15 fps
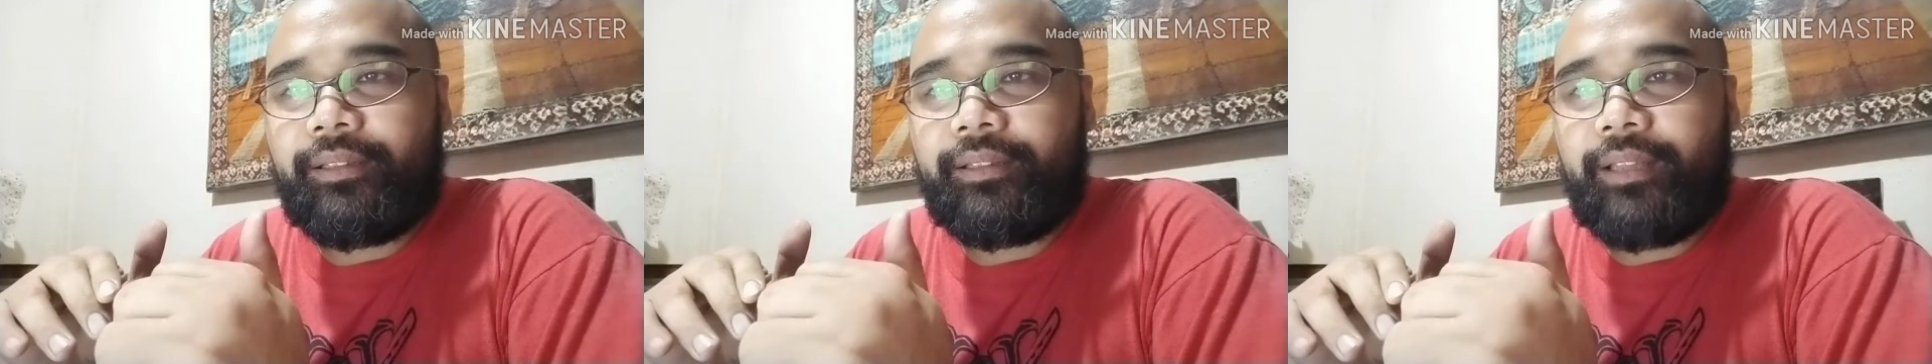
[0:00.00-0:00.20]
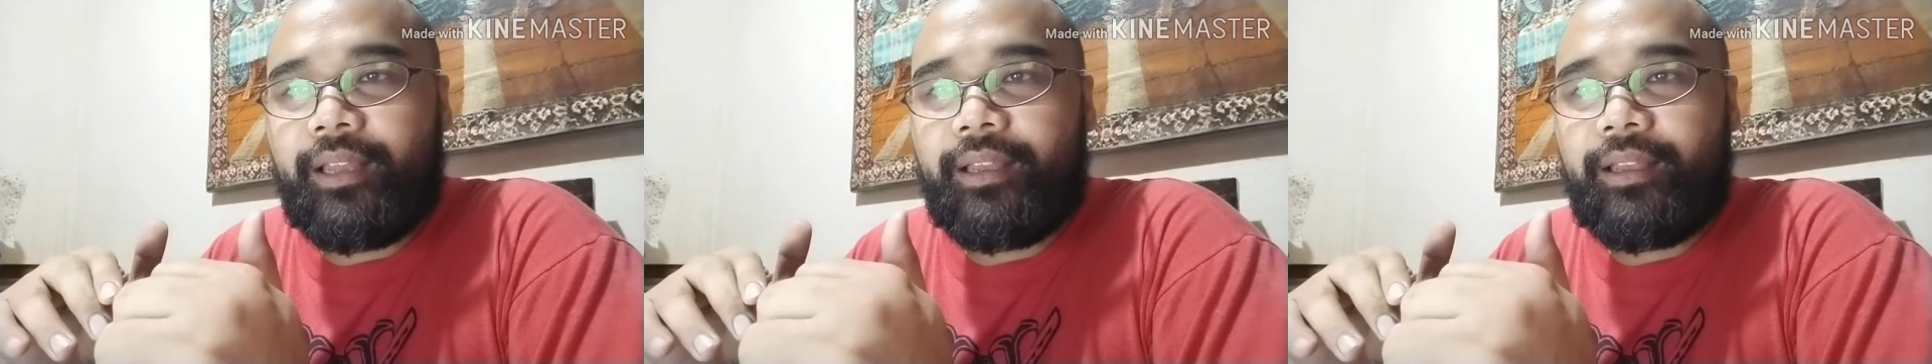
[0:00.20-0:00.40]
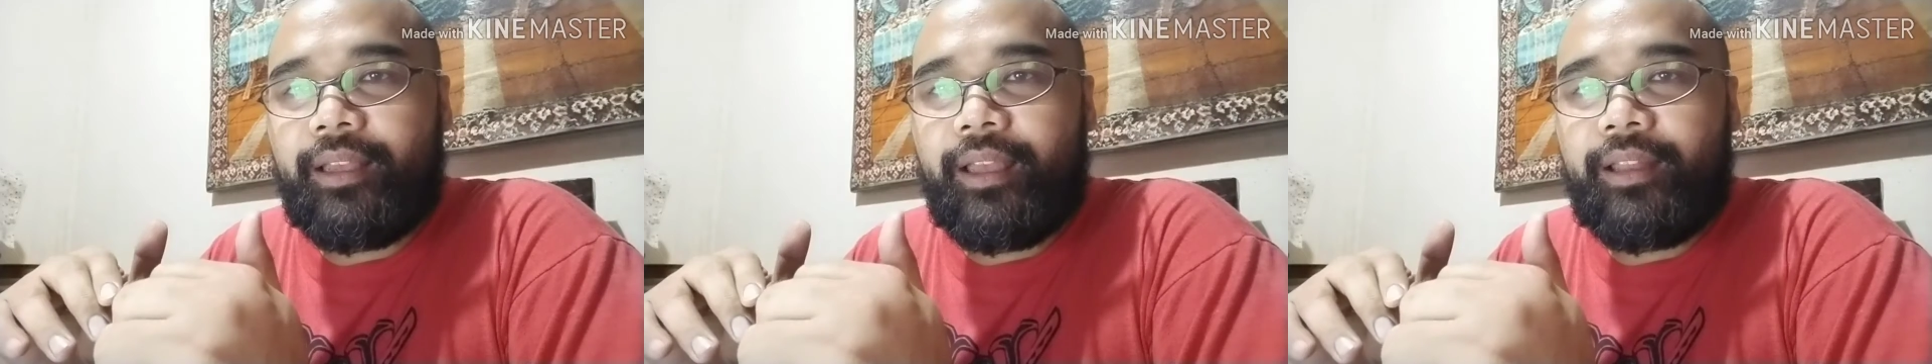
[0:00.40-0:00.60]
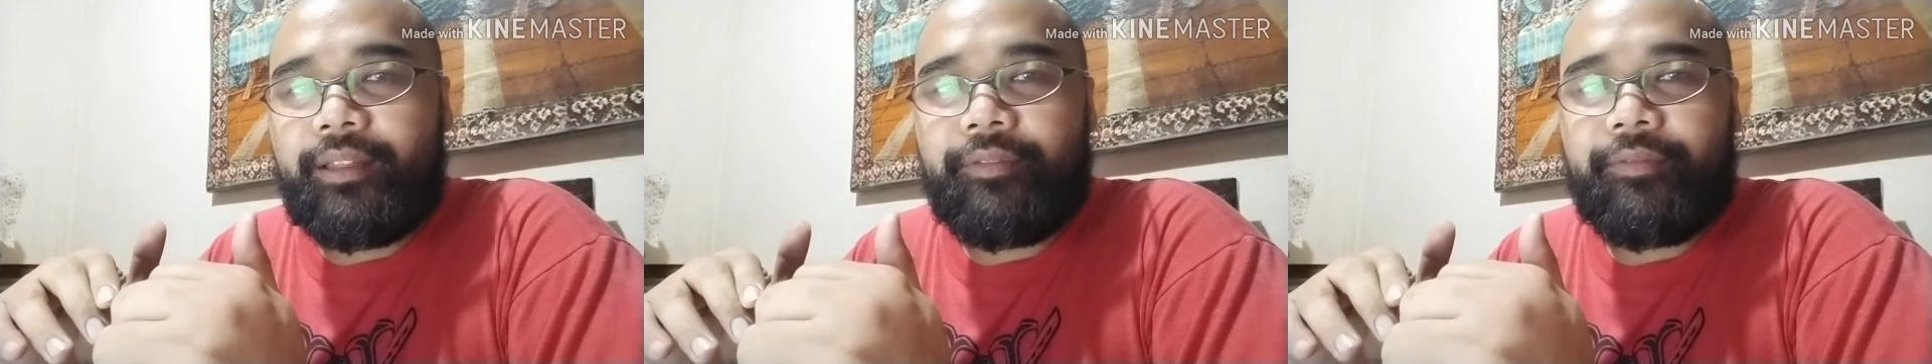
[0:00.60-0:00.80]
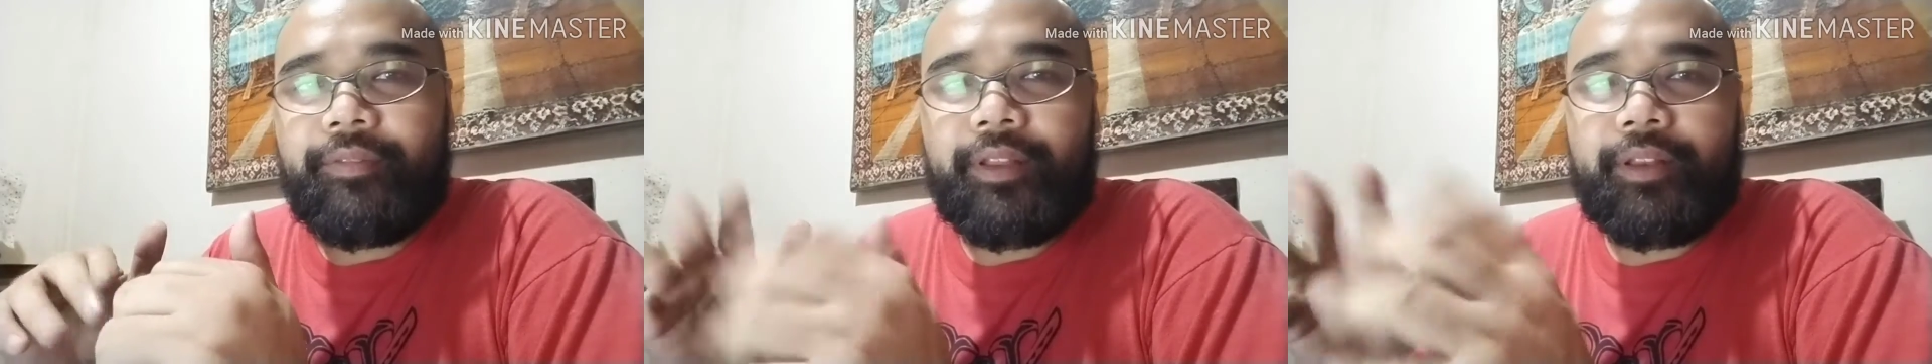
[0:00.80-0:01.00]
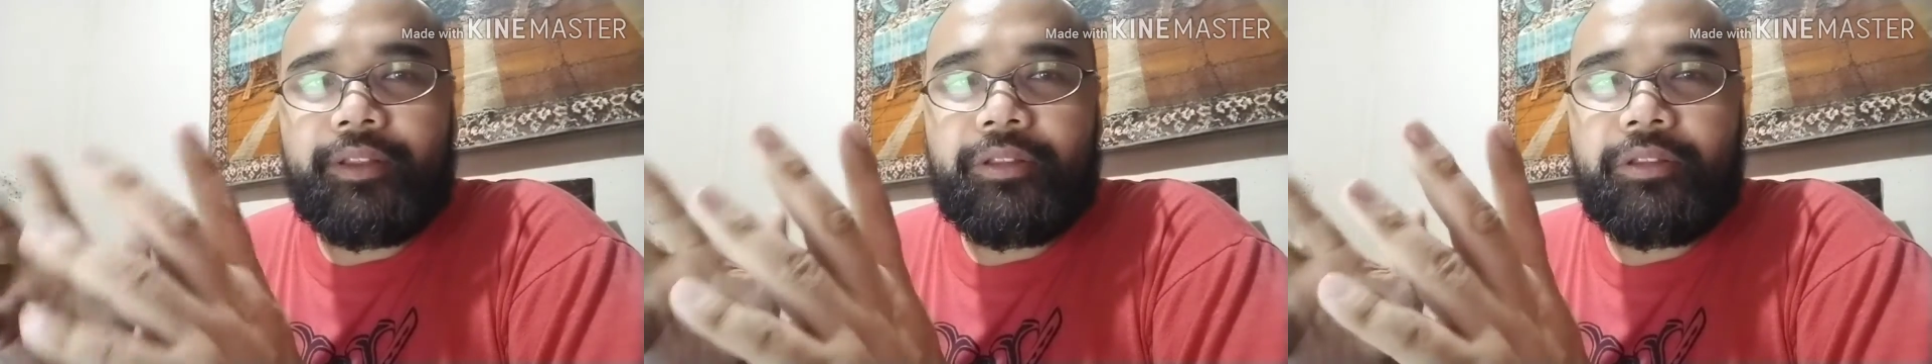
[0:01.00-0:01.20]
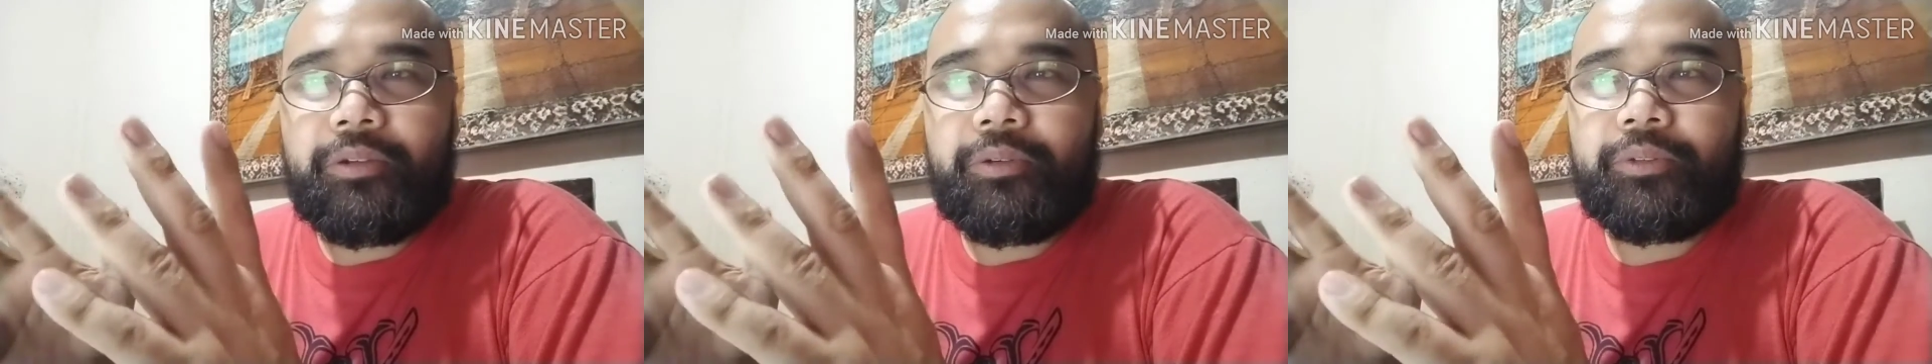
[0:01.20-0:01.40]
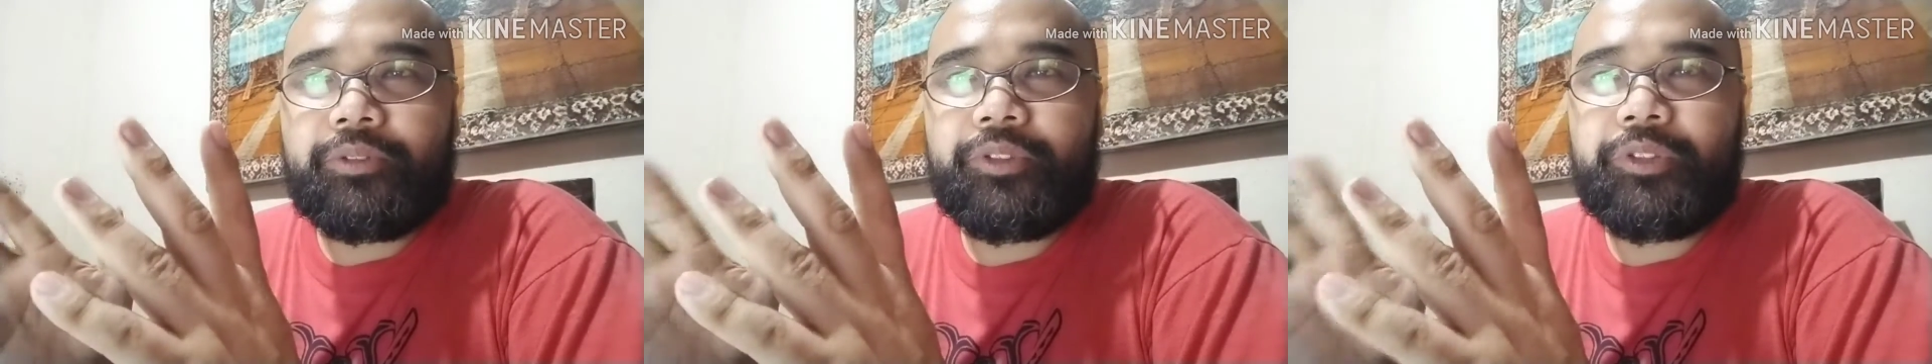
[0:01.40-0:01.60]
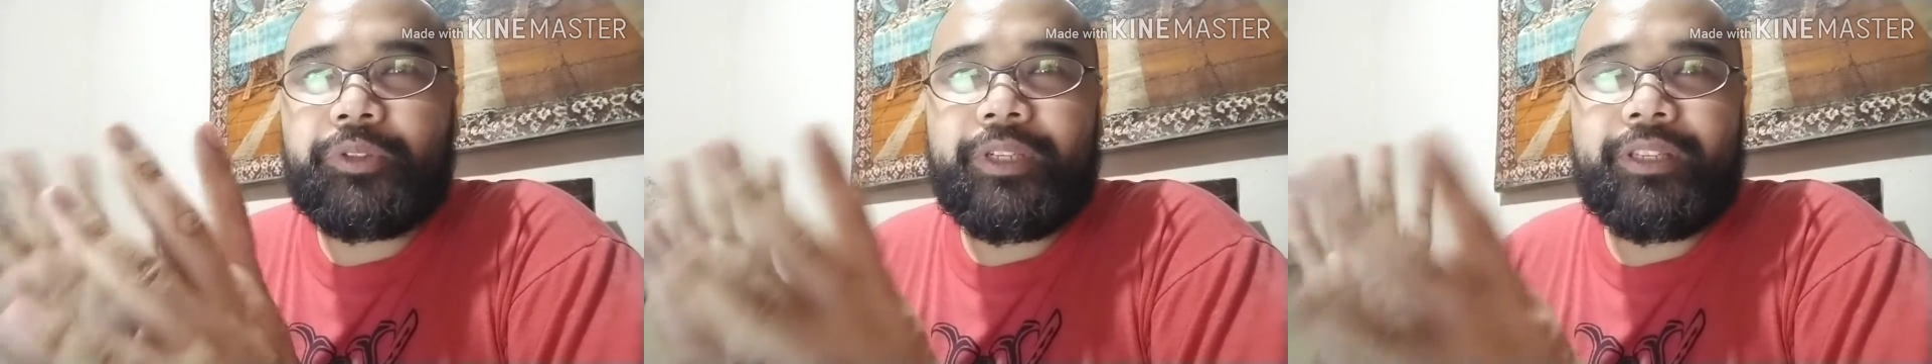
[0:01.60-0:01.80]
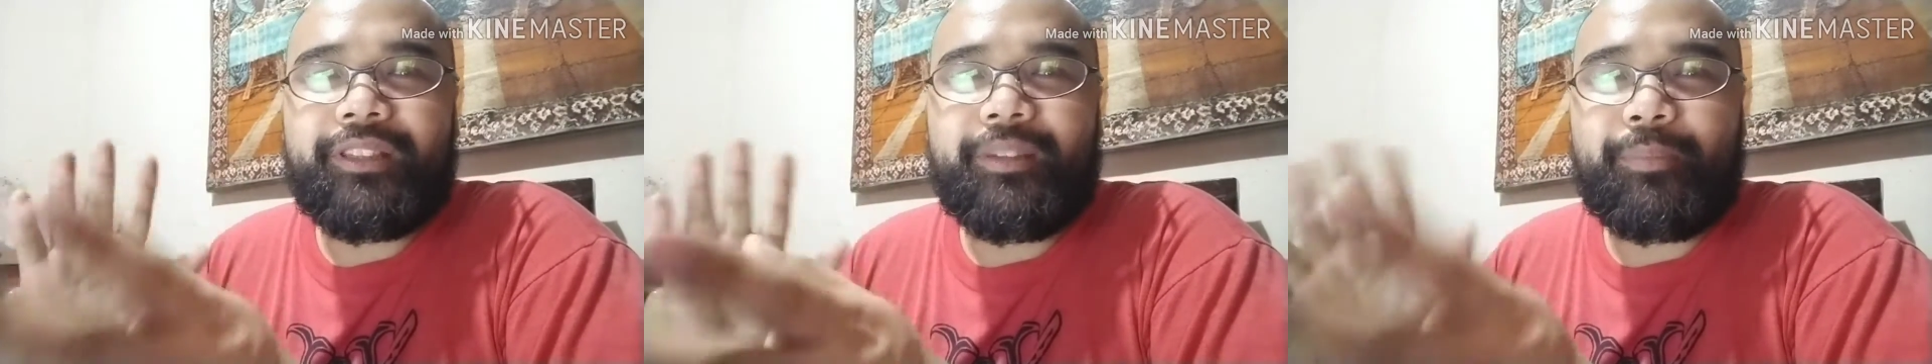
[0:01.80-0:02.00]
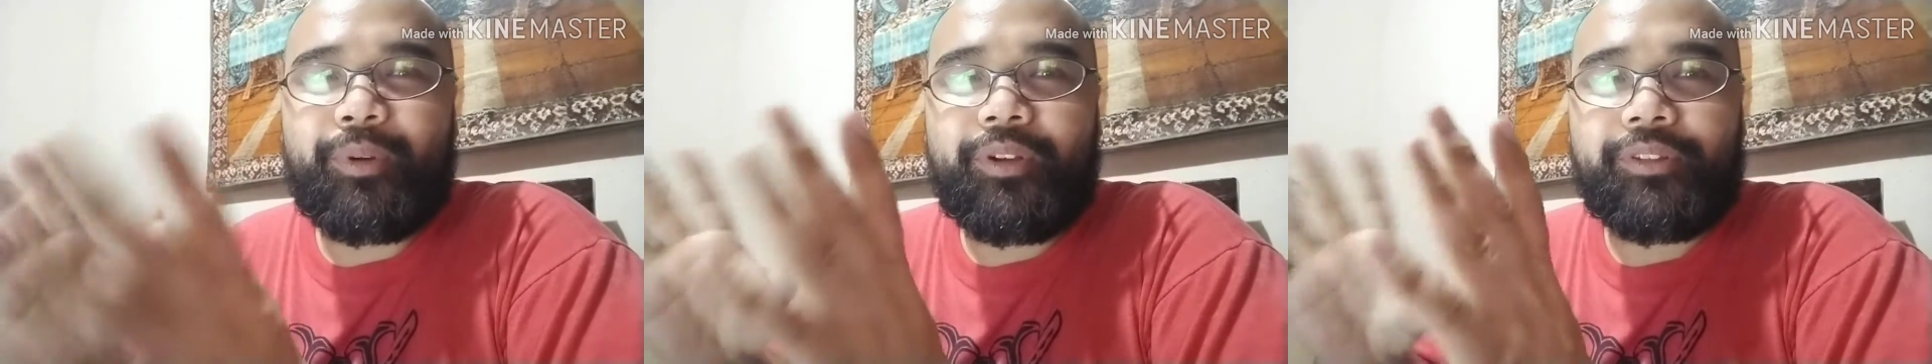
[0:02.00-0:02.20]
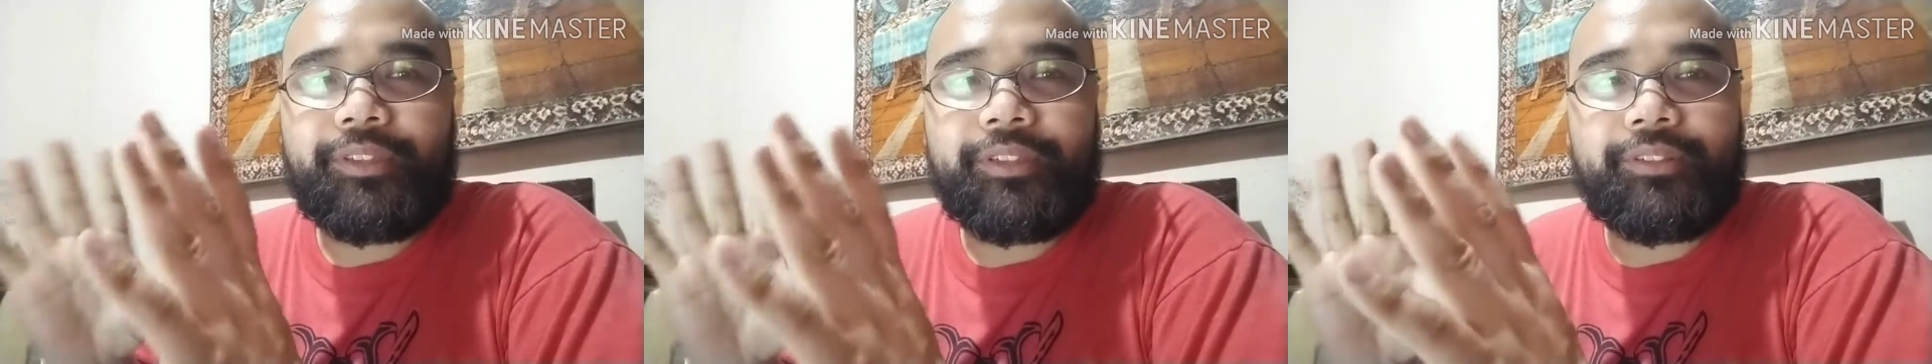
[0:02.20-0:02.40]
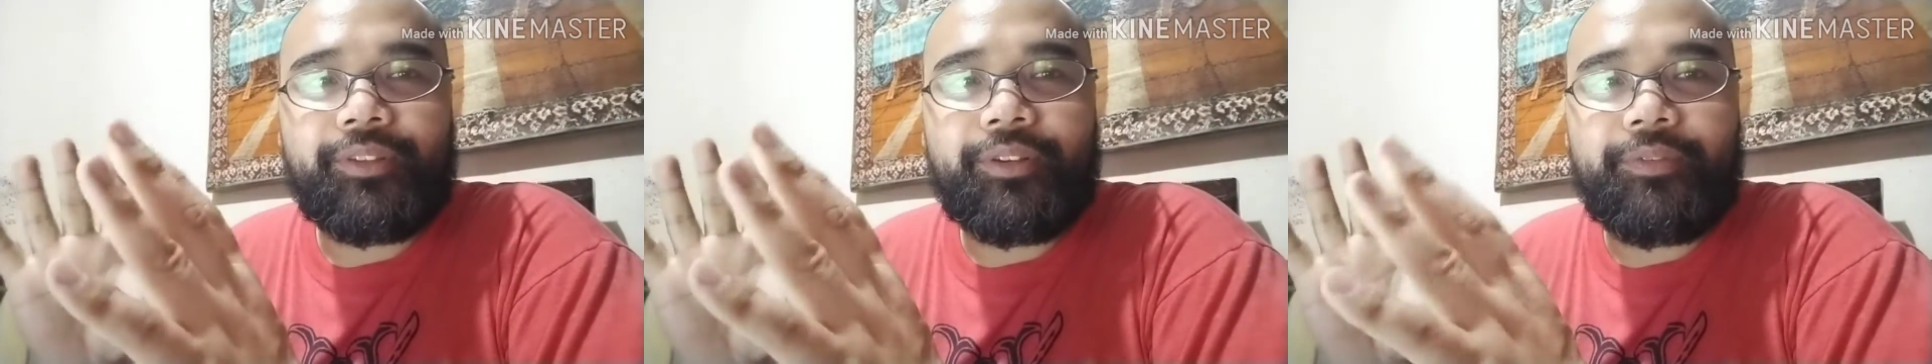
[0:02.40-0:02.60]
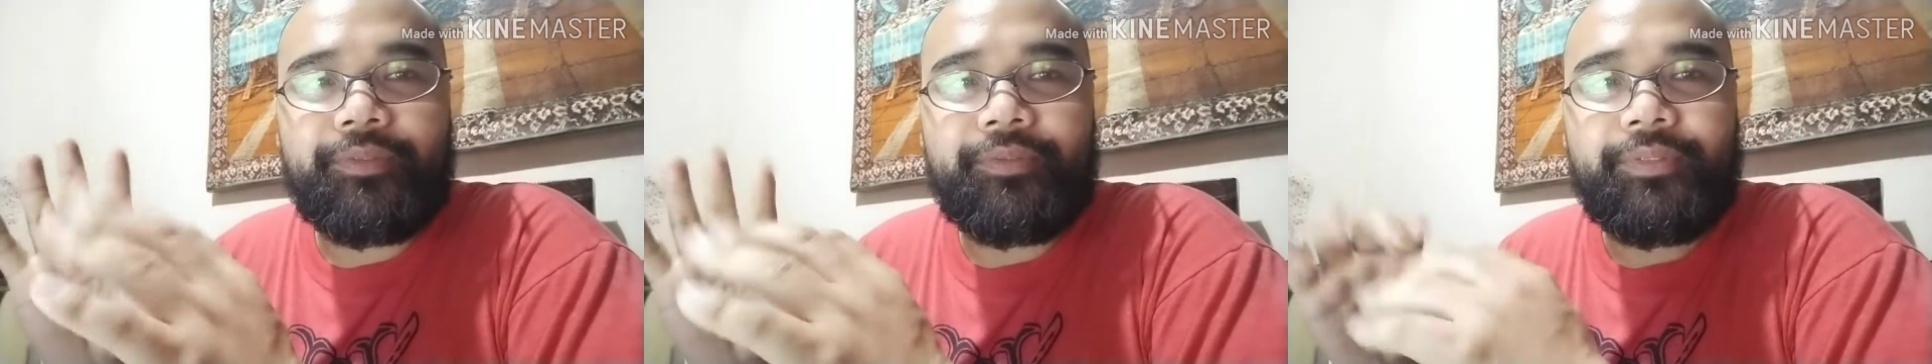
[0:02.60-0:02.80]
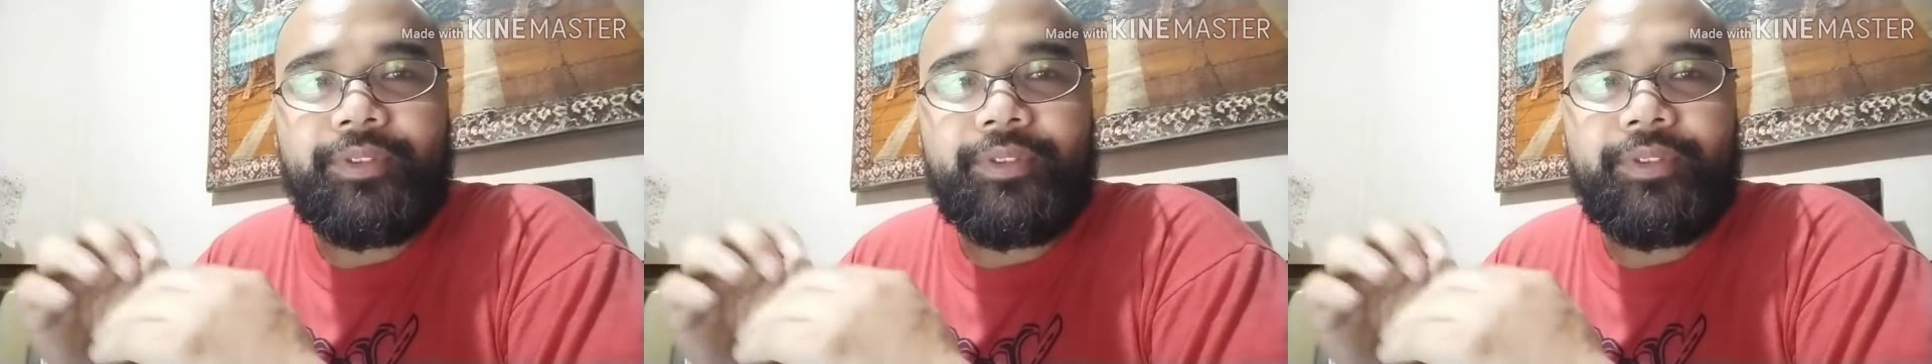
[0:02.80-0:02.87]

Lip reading: take any videos during the process of